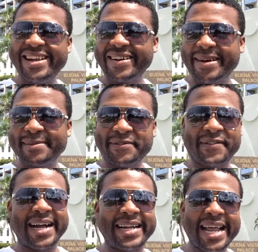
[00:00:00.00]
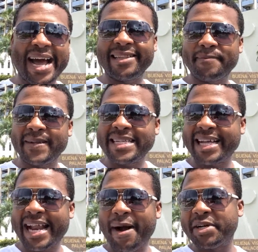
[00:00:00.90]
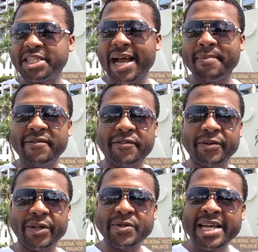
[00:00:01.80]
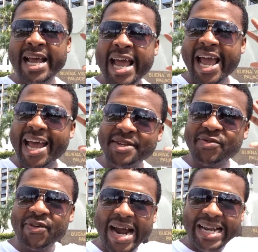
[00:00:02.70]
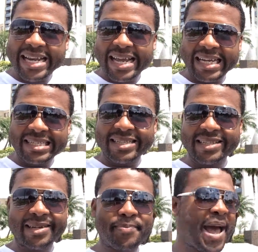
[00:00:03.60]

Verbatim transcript: you know, come to find out the place that I went shopping for clothes is right next to the